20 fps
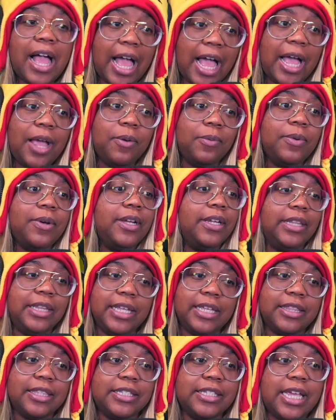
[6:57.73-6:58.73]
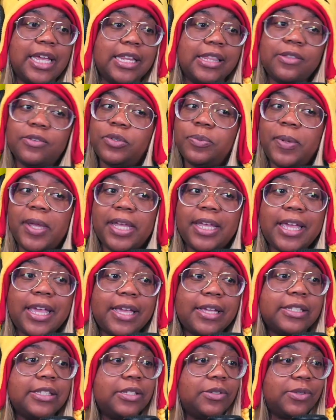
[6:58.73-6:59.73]
I would lick the side of those
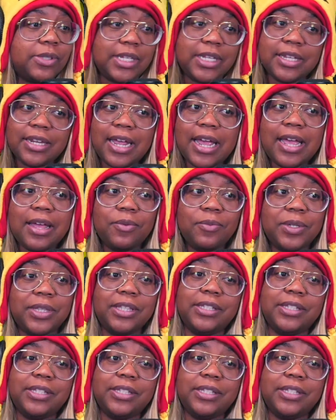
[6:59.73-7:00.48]
pancakes. You see that with the